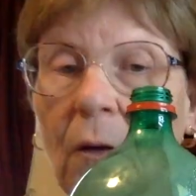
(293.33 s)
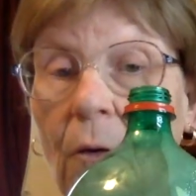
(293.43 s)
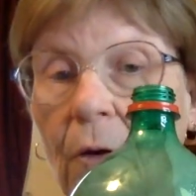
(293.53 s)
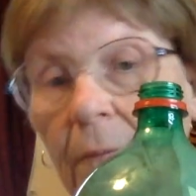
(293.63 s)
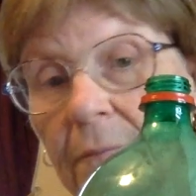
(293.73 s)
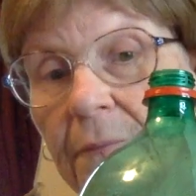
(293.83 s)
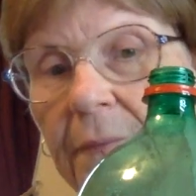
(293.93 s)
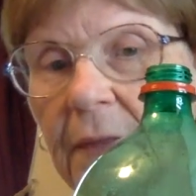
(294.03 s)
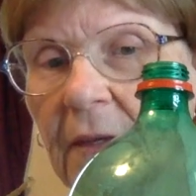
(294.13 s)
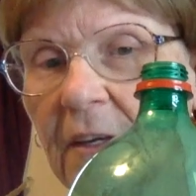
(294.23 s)
or
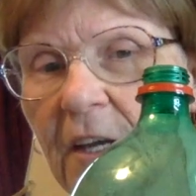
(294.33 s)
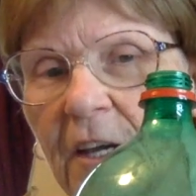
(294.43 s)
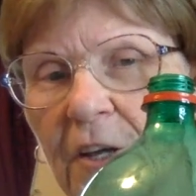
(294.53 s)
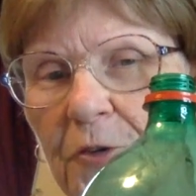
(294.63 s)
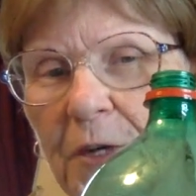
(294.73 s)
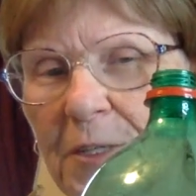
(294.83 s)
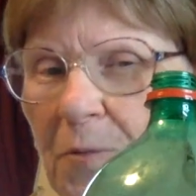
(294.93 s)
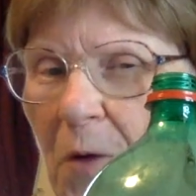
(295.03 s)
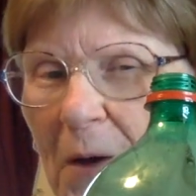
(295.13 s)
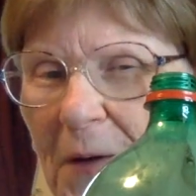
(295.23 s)
drink some
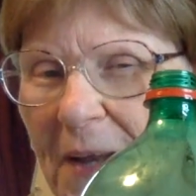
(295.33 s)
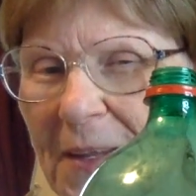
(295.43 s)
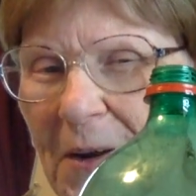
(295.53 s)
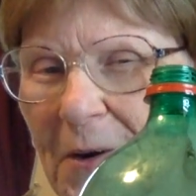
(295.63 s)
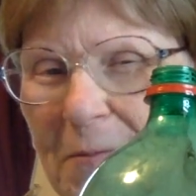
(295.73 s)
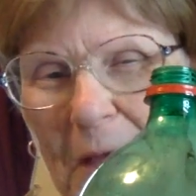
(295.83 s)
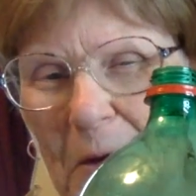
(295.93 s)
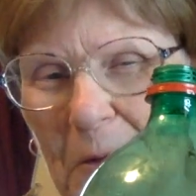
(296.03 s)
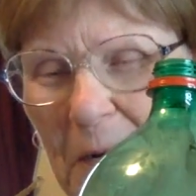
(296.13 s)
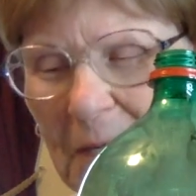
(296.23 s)
water out of there and make
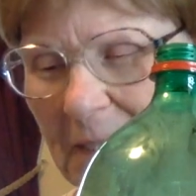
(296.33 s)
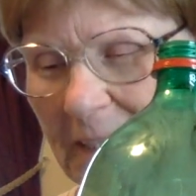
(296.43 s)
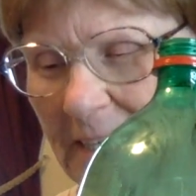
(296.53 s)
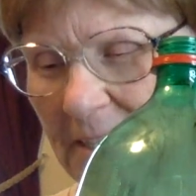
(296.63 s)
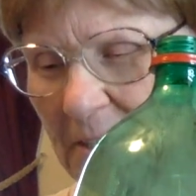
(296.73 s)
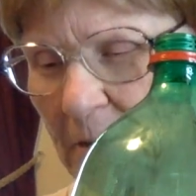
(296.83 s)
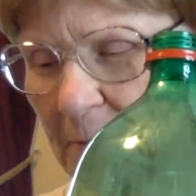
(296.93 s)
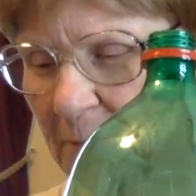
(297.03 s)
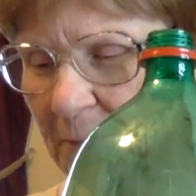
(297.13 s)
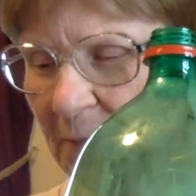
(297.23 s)
it work a little easier.
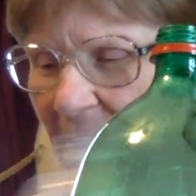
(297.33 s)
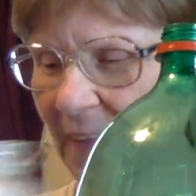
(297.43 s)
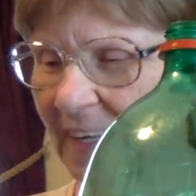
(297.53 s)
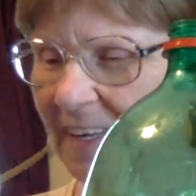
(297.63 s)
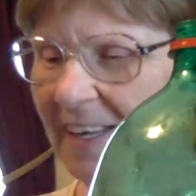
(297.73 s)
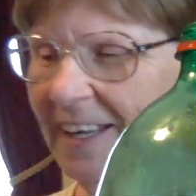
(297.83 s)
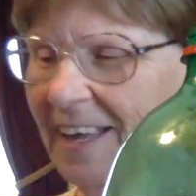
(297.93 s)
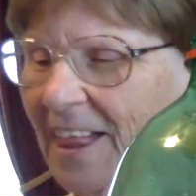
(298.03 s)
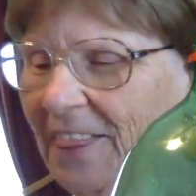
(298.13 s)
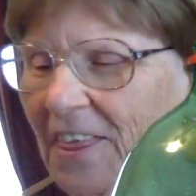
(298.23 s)

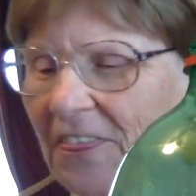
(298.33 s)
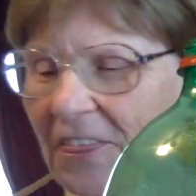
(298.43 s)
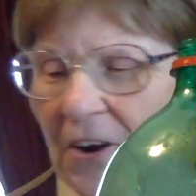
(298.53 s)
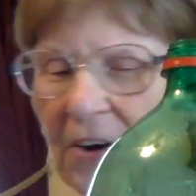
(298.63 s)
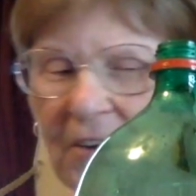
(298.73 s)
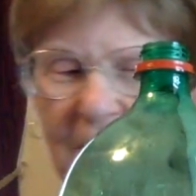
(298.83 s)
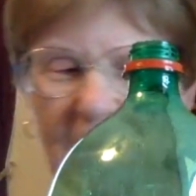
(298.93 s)
The third